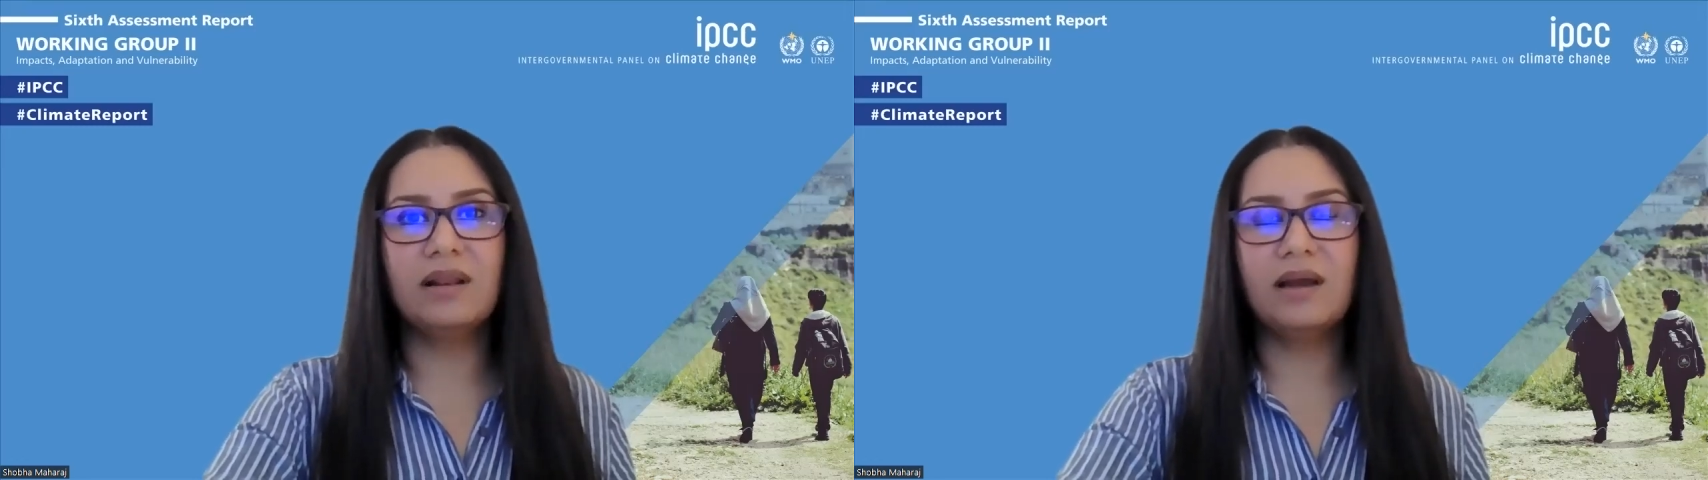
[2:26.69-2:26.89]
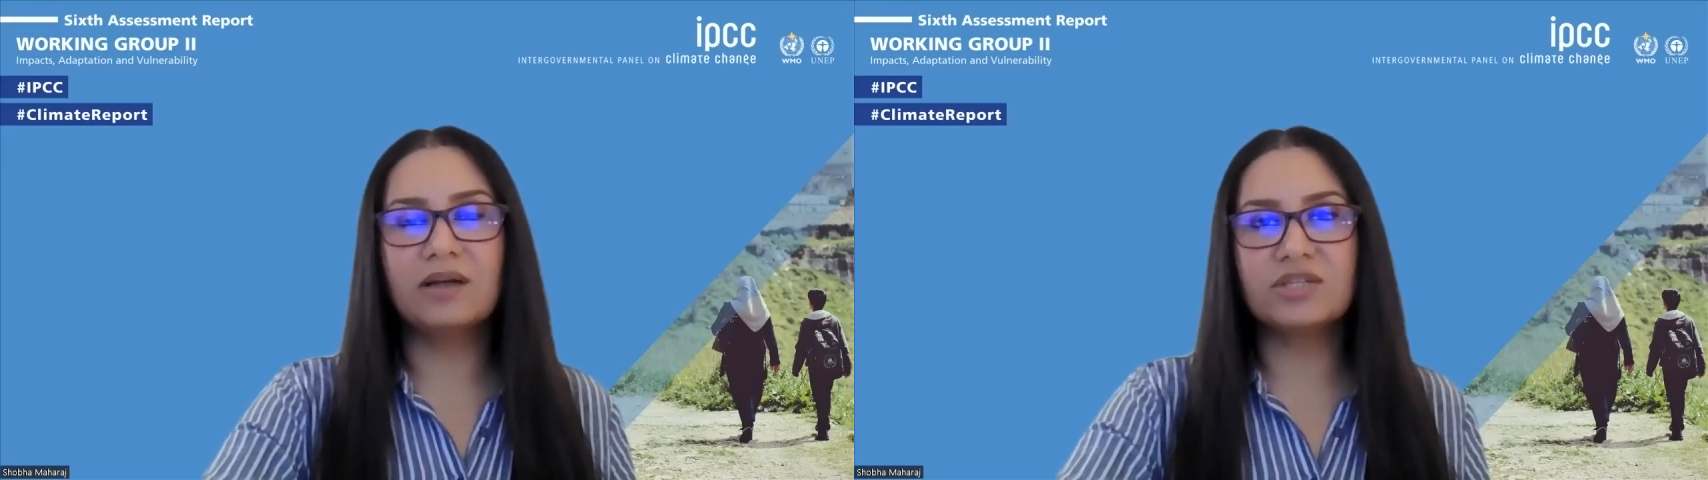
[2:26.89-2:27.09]

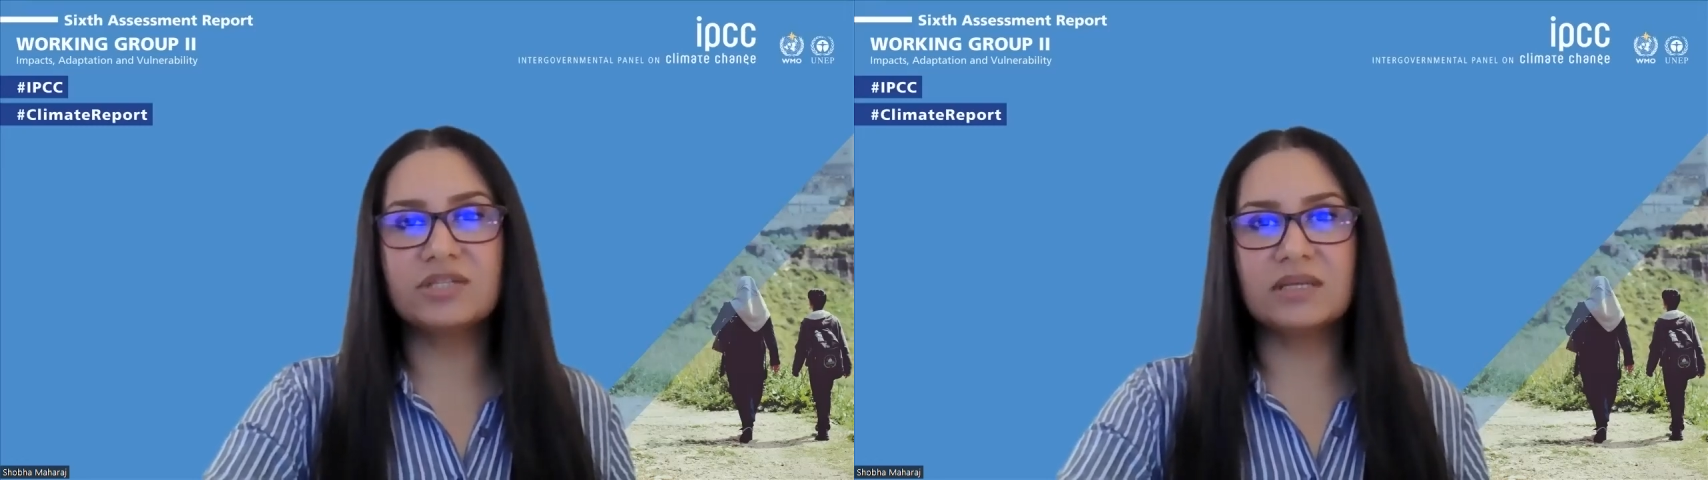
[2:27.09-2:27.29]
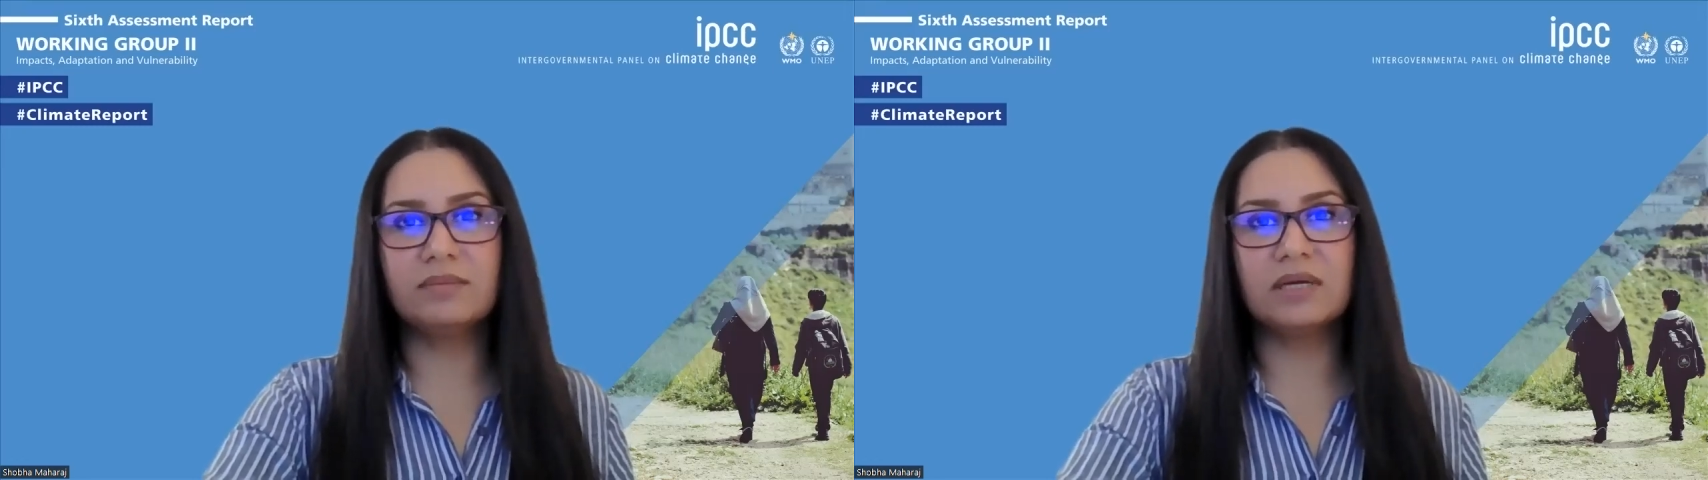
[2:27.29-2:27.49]

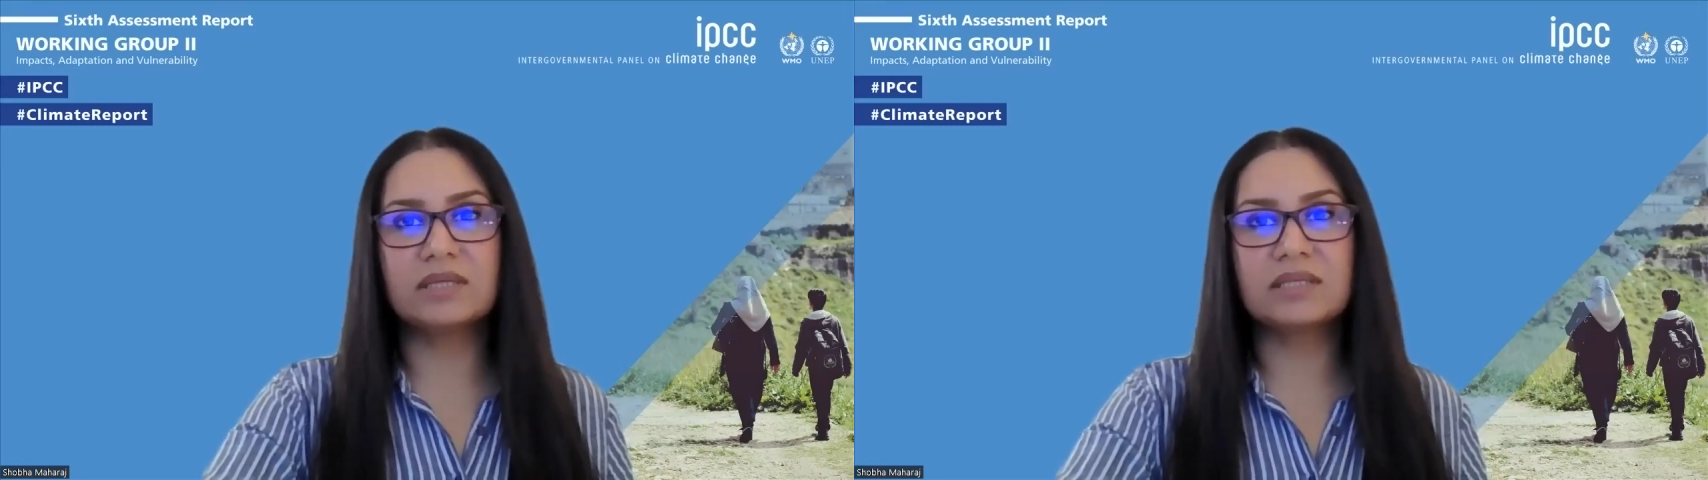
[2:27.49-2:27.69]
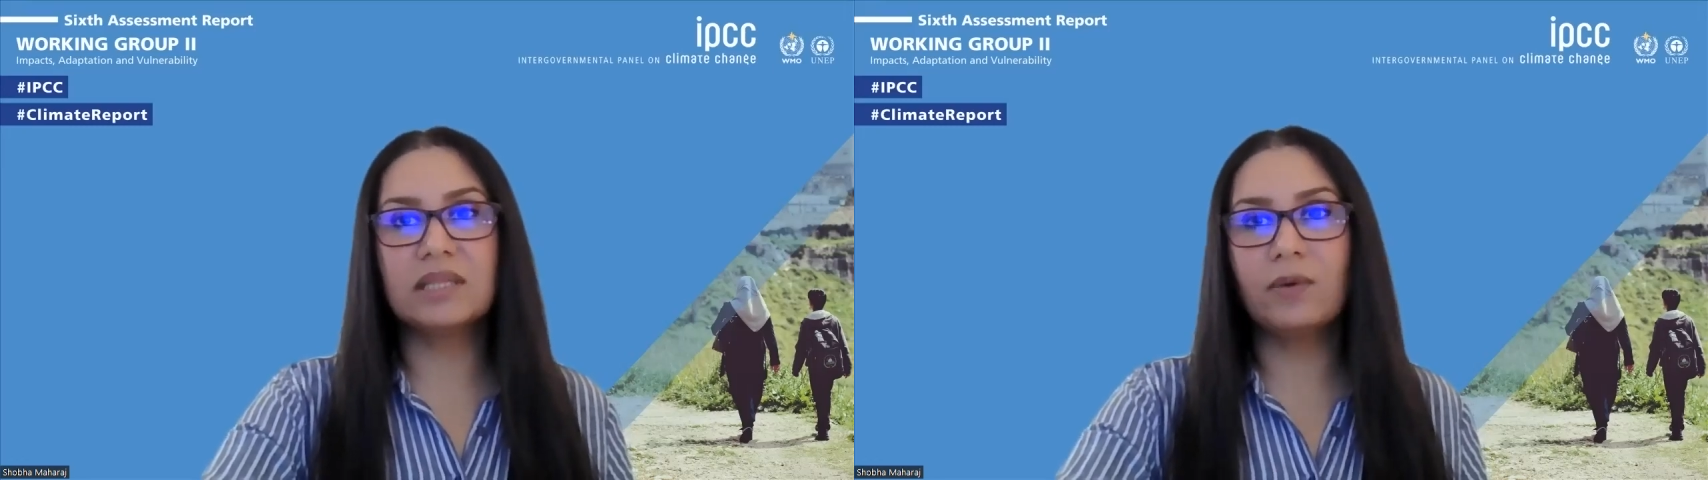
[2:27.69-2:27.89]
largest
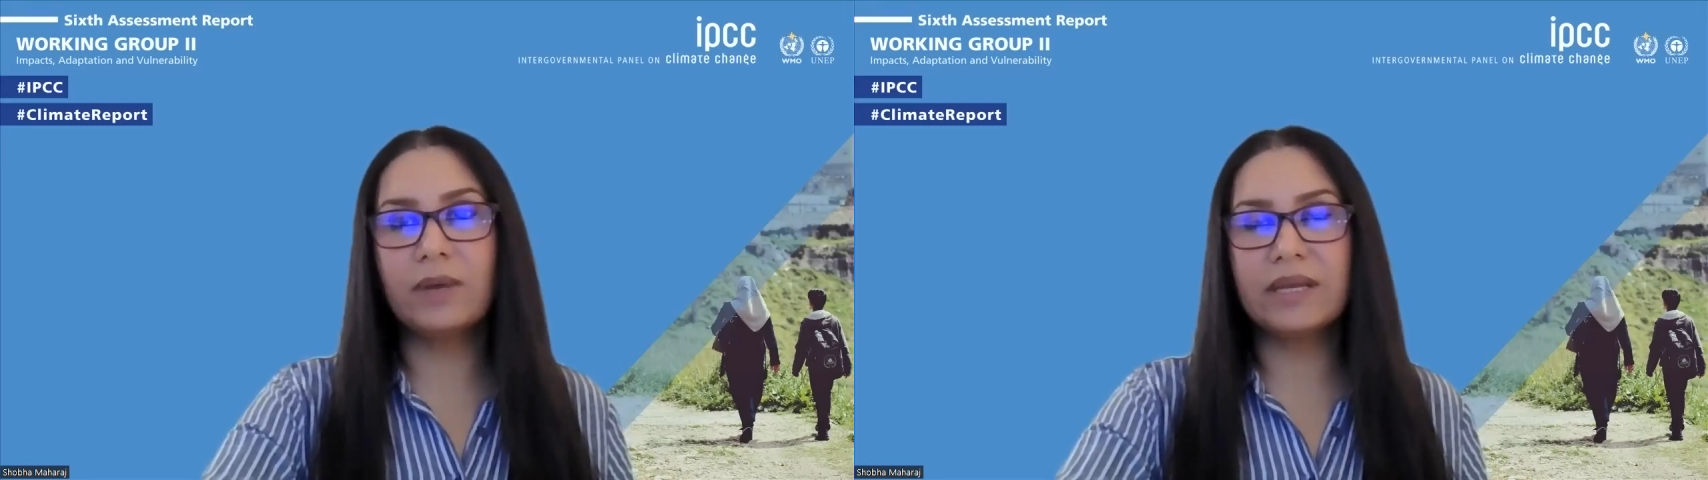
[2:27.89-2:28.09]
amongst lower